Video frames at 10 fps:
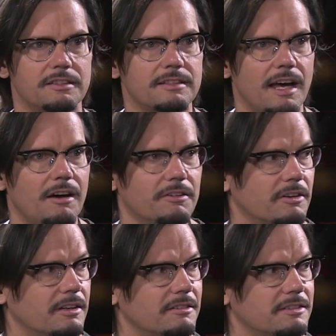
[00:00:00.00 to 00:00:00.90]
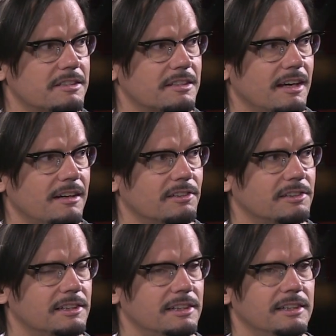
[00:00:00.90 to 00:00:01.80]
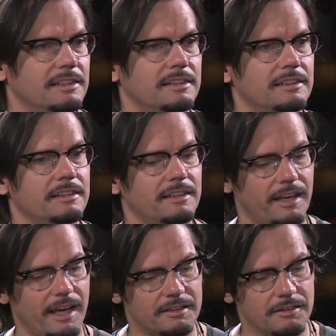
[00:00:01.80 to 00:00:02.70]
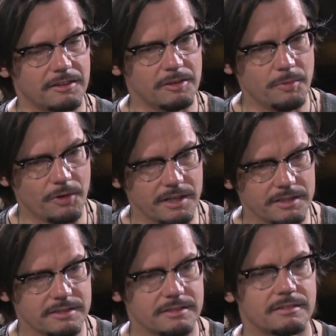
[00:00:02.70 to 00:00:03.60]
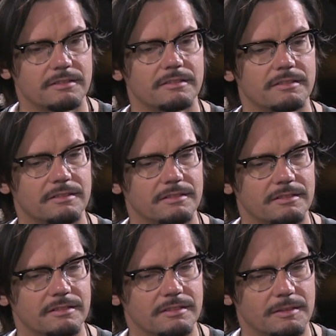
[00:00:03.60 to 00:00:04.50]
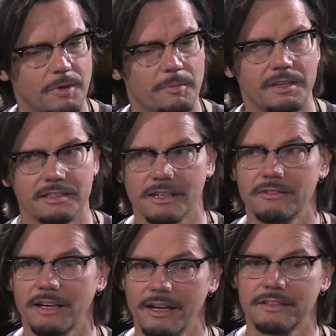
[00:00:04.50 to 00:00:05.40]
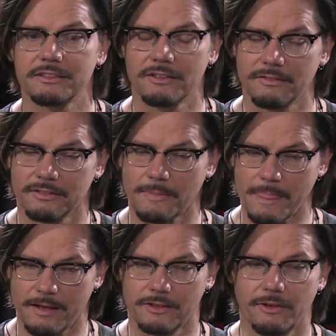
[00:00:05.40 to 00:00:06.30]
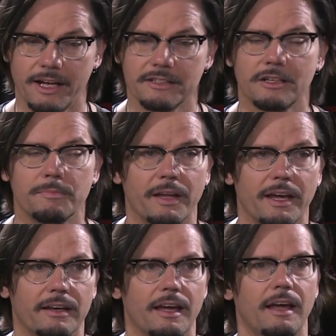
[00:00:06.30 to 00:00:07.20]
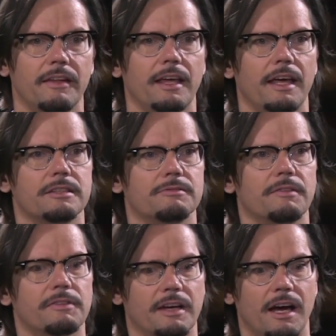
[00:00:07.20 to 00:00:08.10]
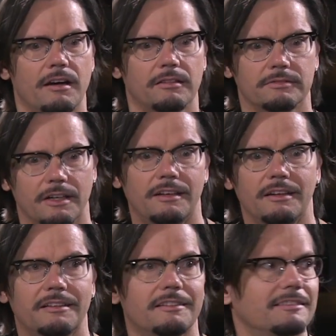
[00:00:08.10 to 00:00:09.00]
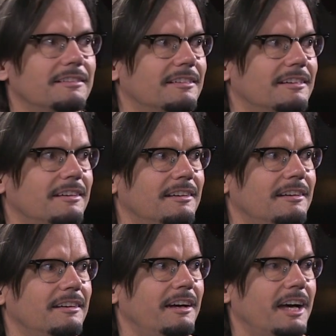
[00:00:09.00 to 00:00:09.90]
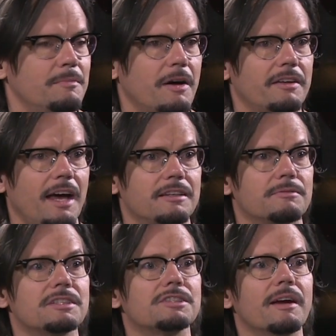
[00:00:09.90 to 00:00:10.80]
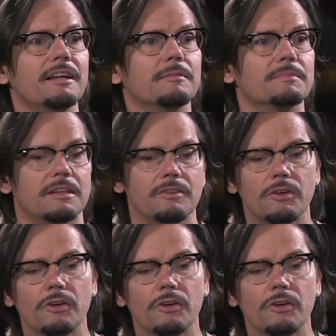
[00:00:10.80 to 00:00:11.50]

this cow. You're not allowed to touch a cow. And the little boys, the moment they said, okay, let's go ahead and start playing, they headed straight for the cow. Ah! And the mother had to restrain them, say, no, no,